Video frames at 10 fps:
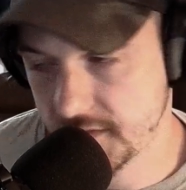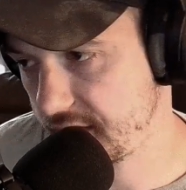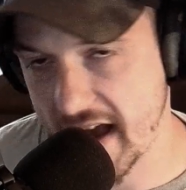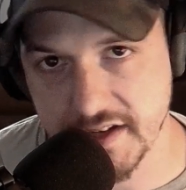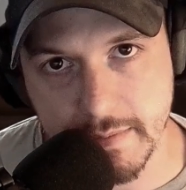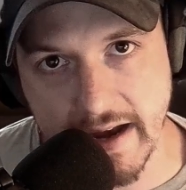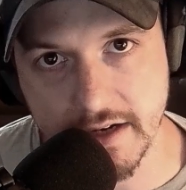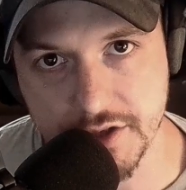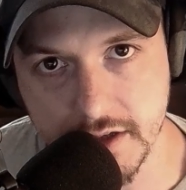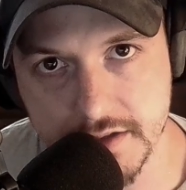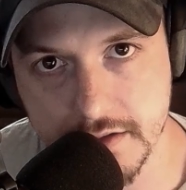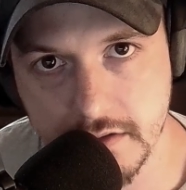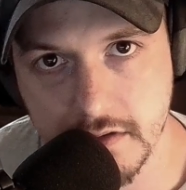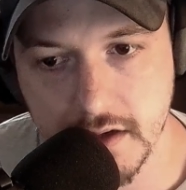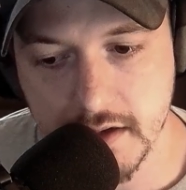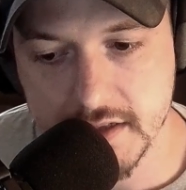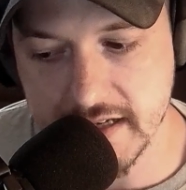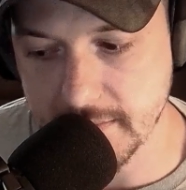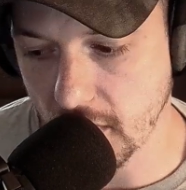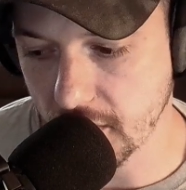slash managers
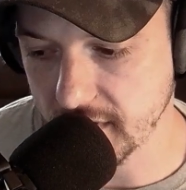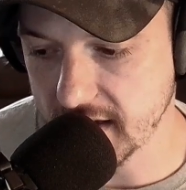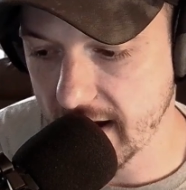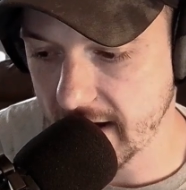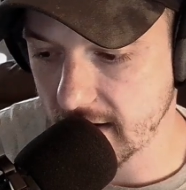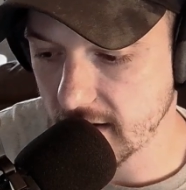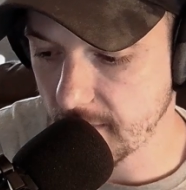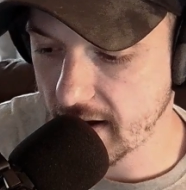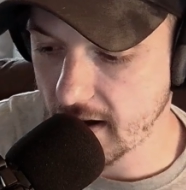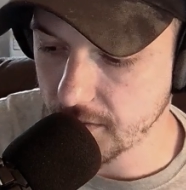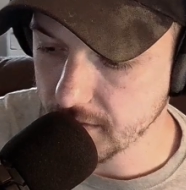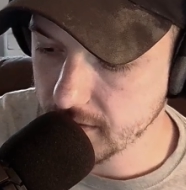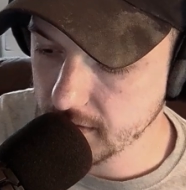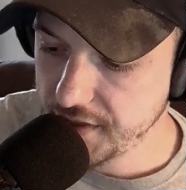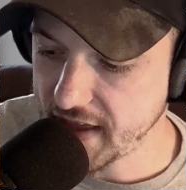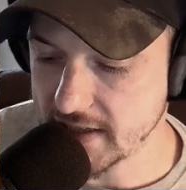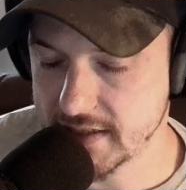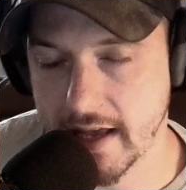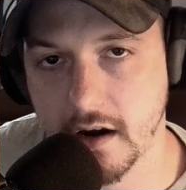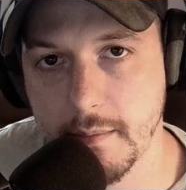seem to only care about
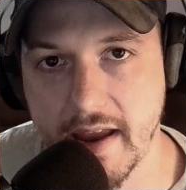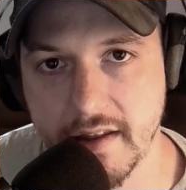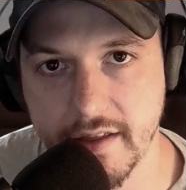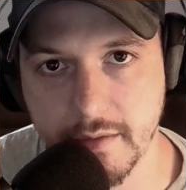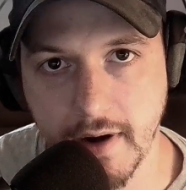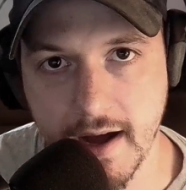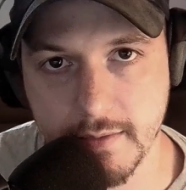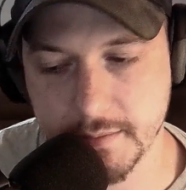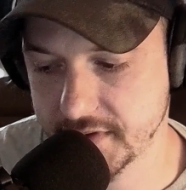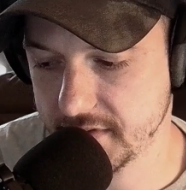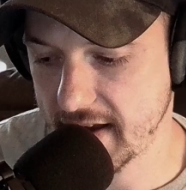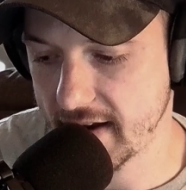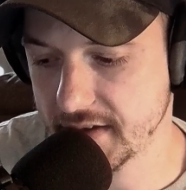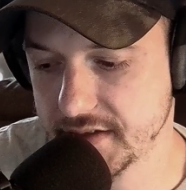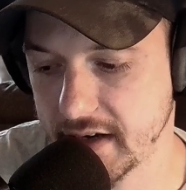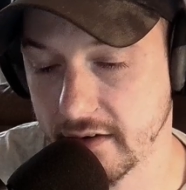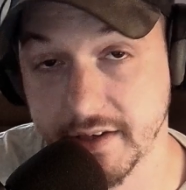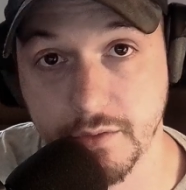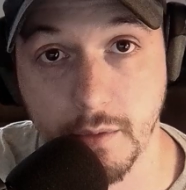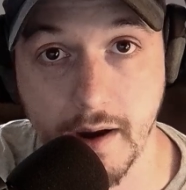things that are made their problems, not
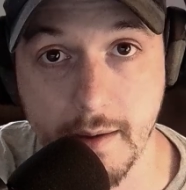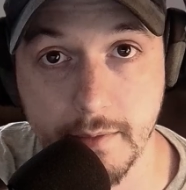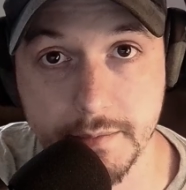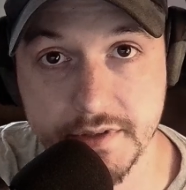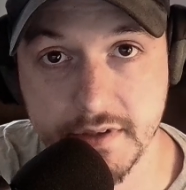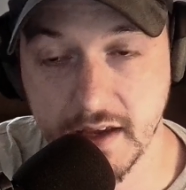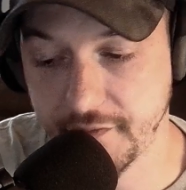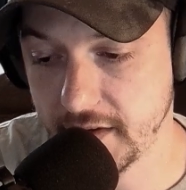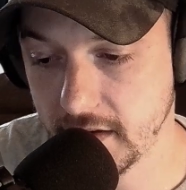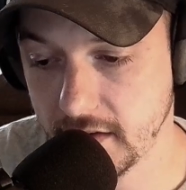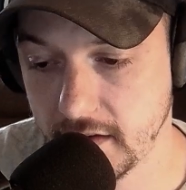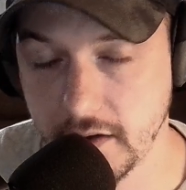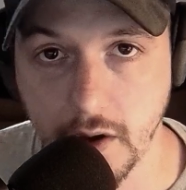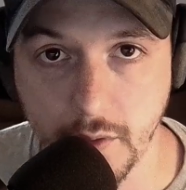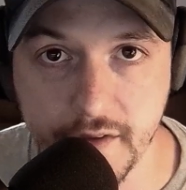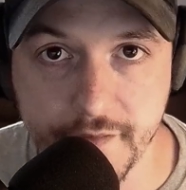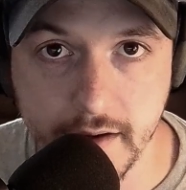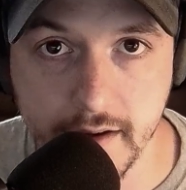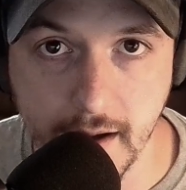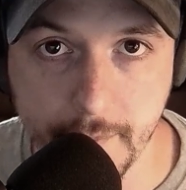necessarily your problems. If you know, if
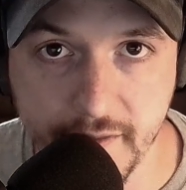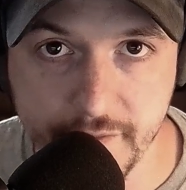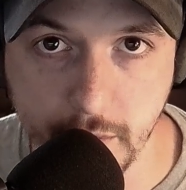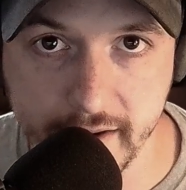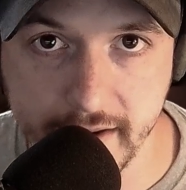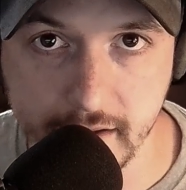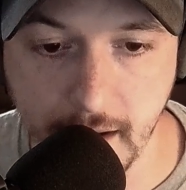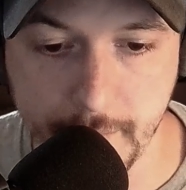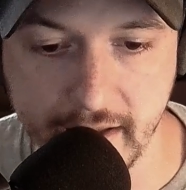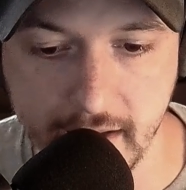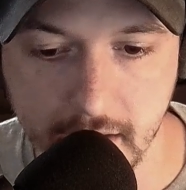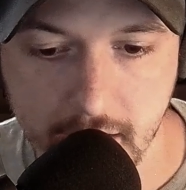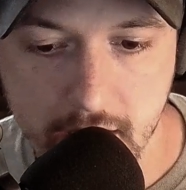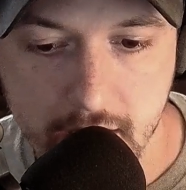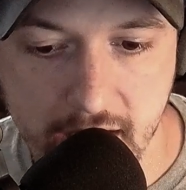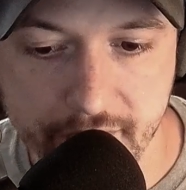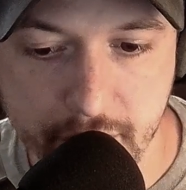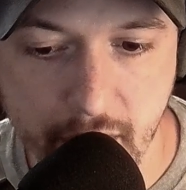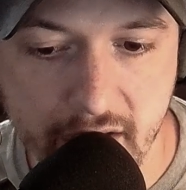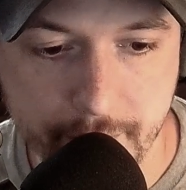you're a comp if you work at a company, if
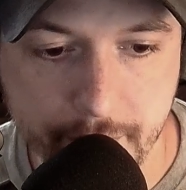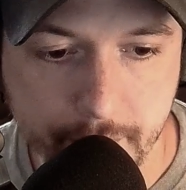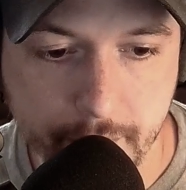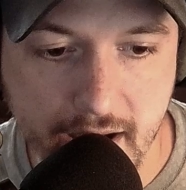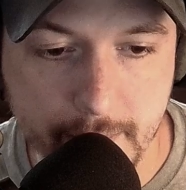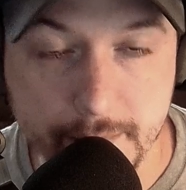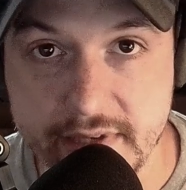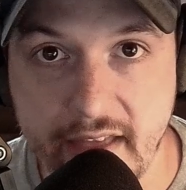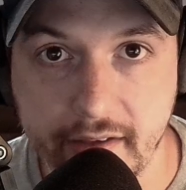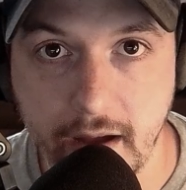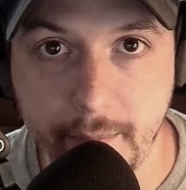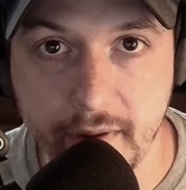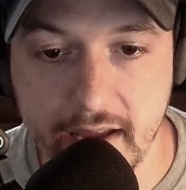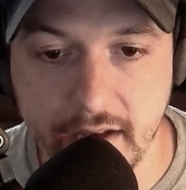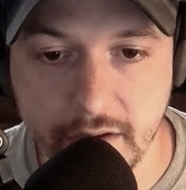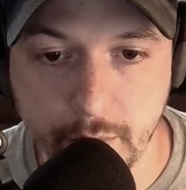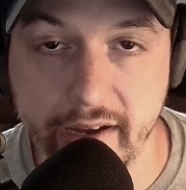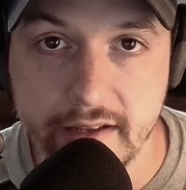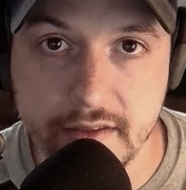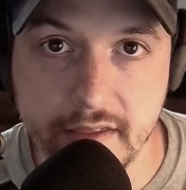you have problems at the company and you
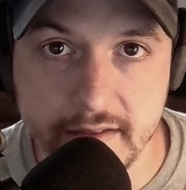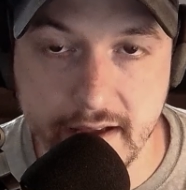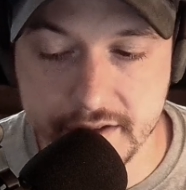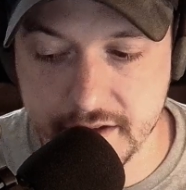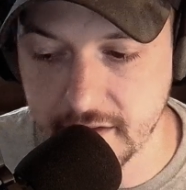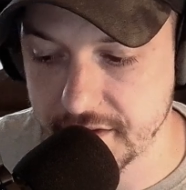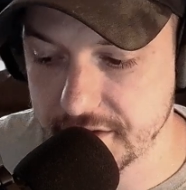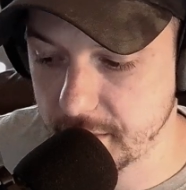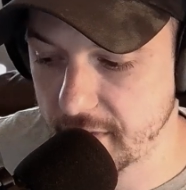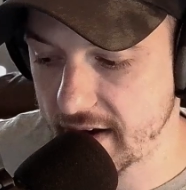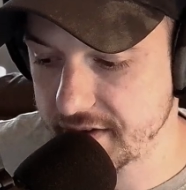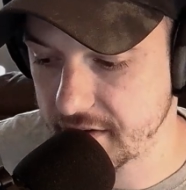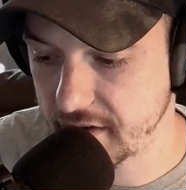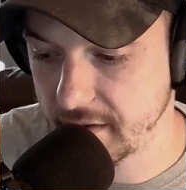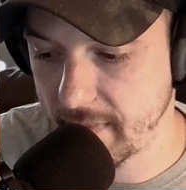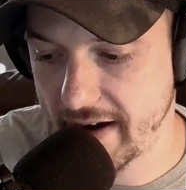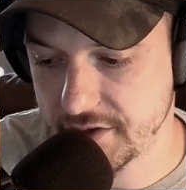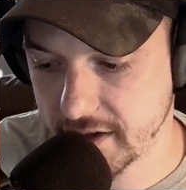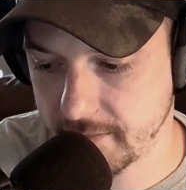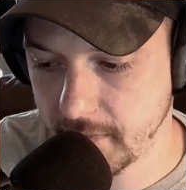bring it to the attention of your supervisor or your
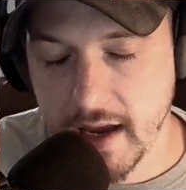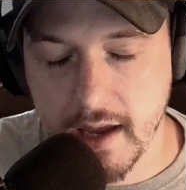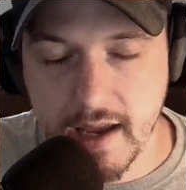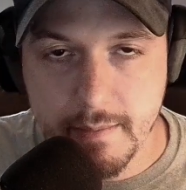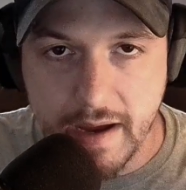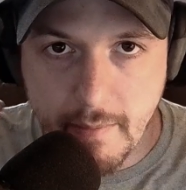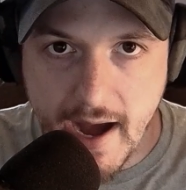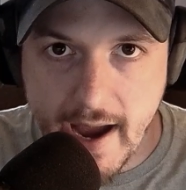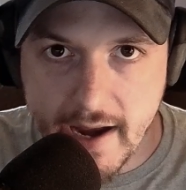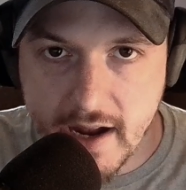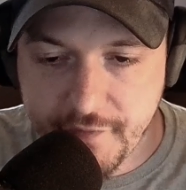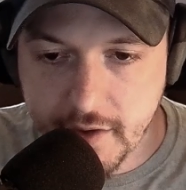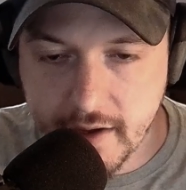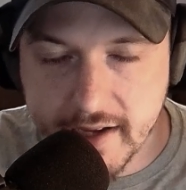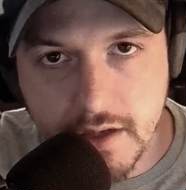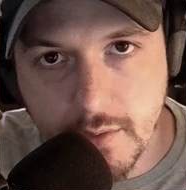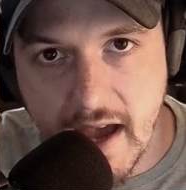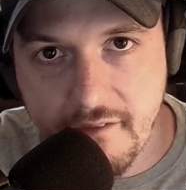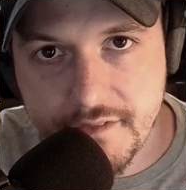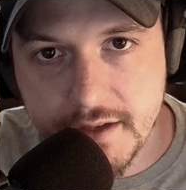manager, in my mind, I feel like you
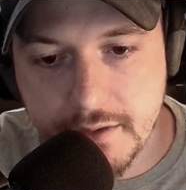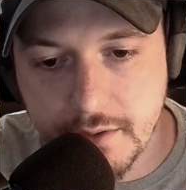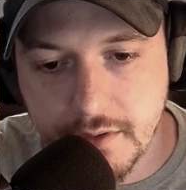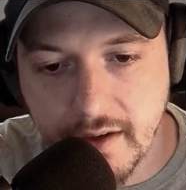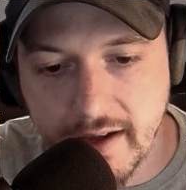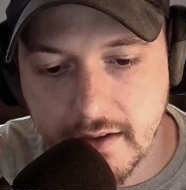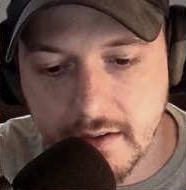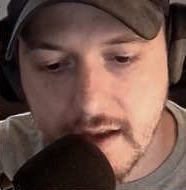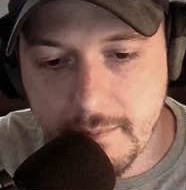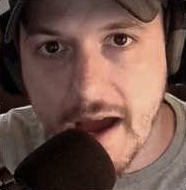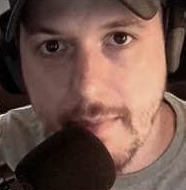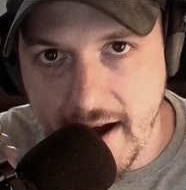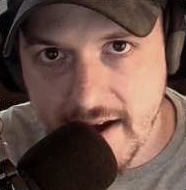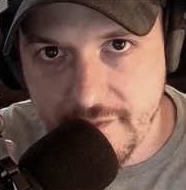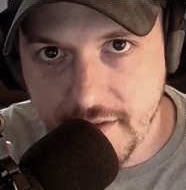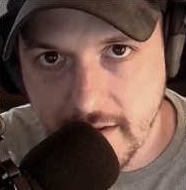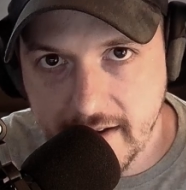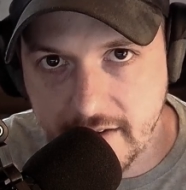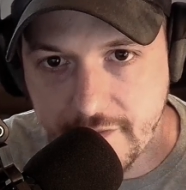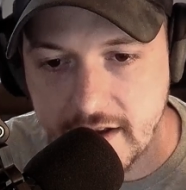have to, like, in my mind, I feel
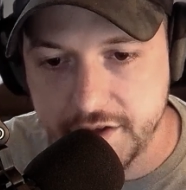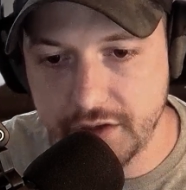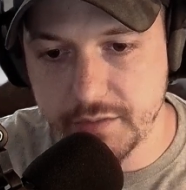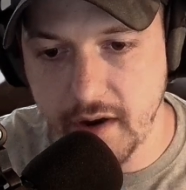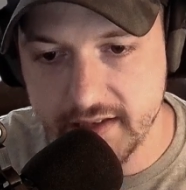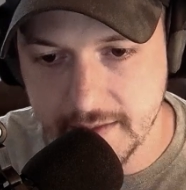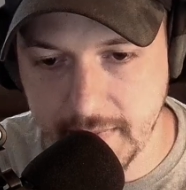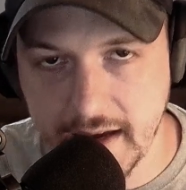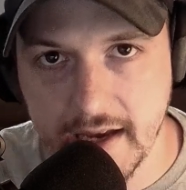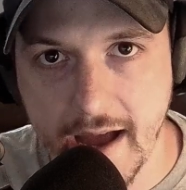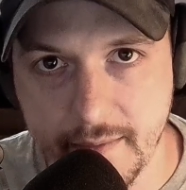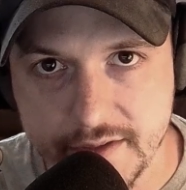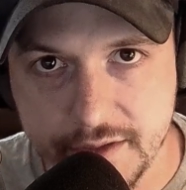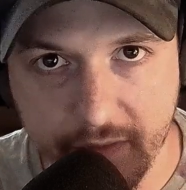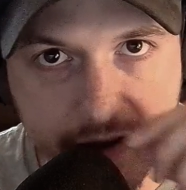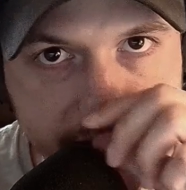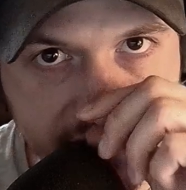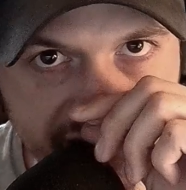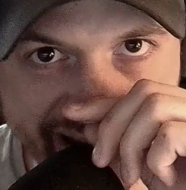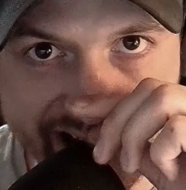like if an issue is brought to me and I'm a
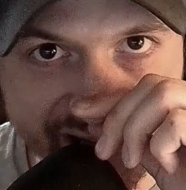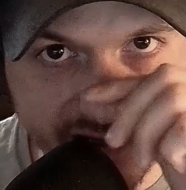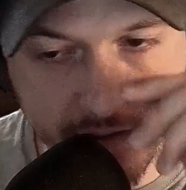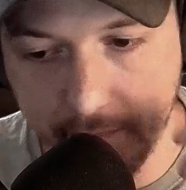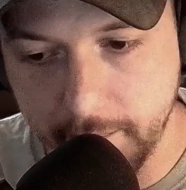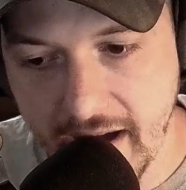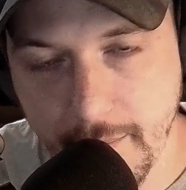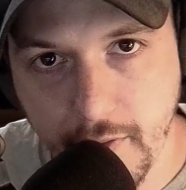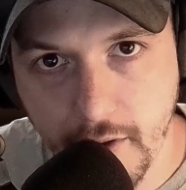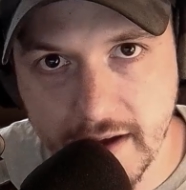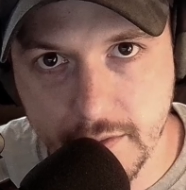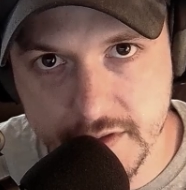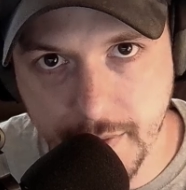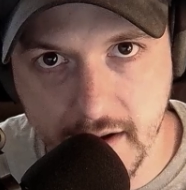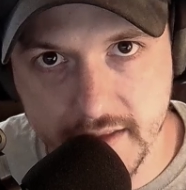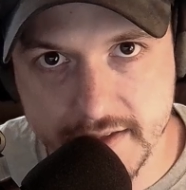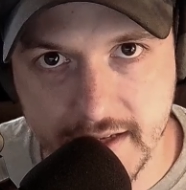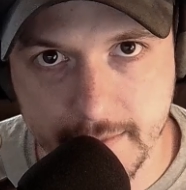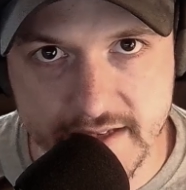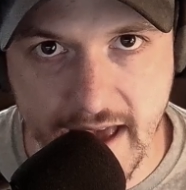supervisor or a manager, my employee who's a part of the
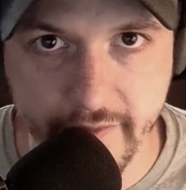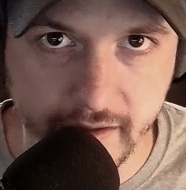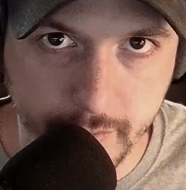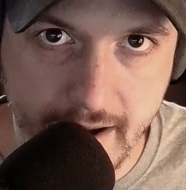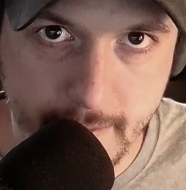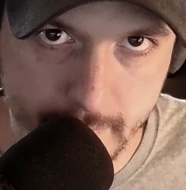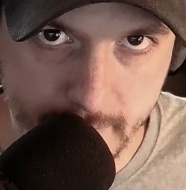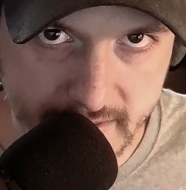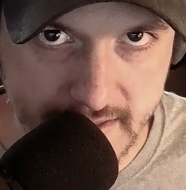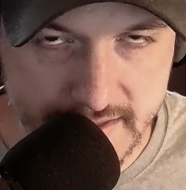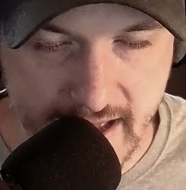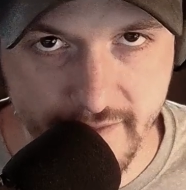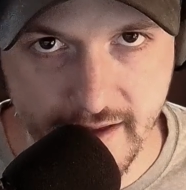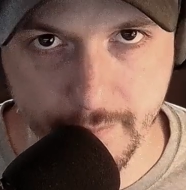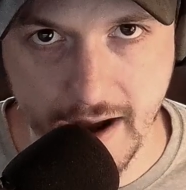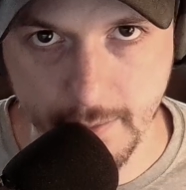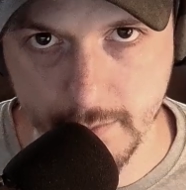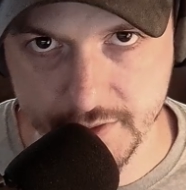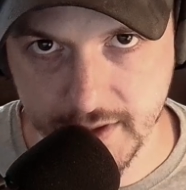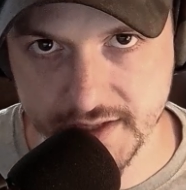team is having a problem and needs to have that
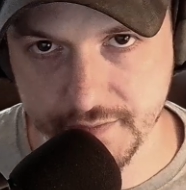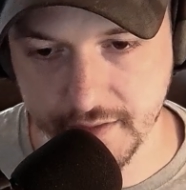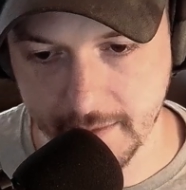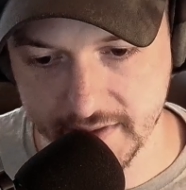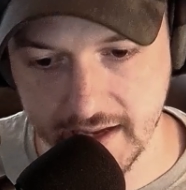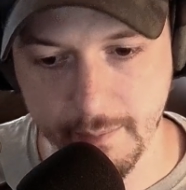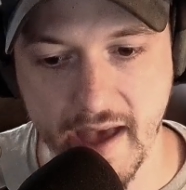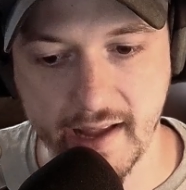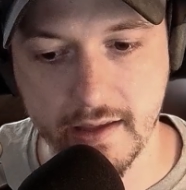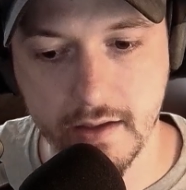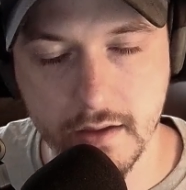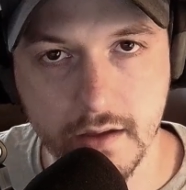problem addressed for them to get back